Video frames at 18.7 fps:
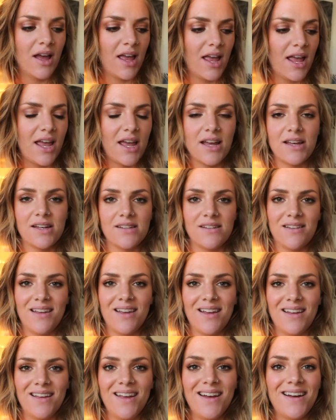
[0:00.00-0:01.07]
And
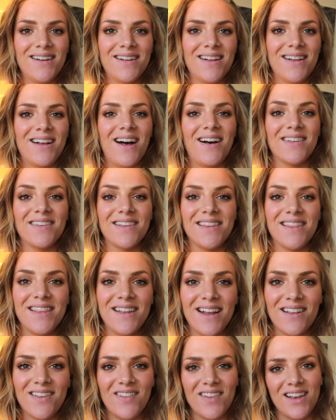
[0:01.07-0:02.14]
yeah, I'll see you in the
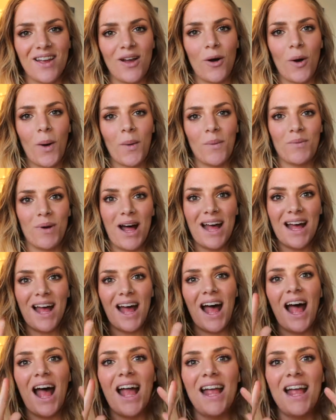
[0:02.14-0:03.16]
next video. Bye!